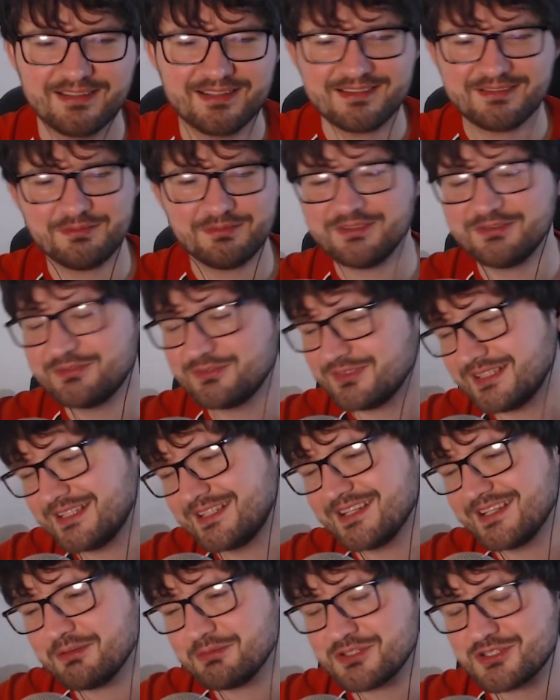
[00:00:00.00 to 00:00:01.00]

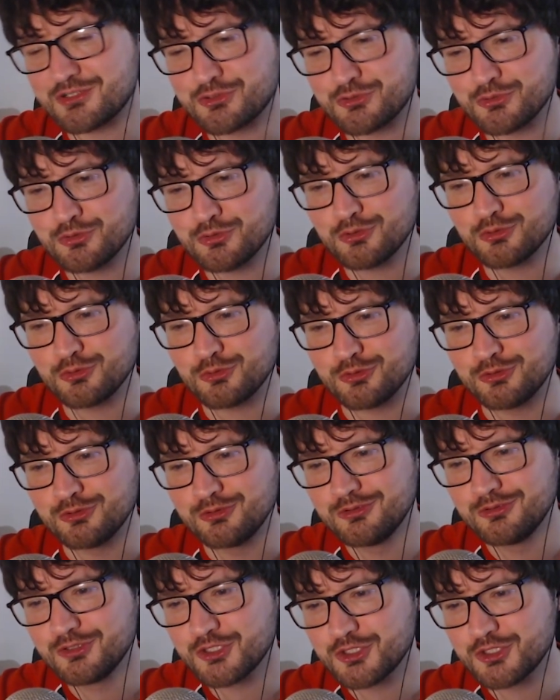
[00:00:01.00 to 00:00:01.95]
that was so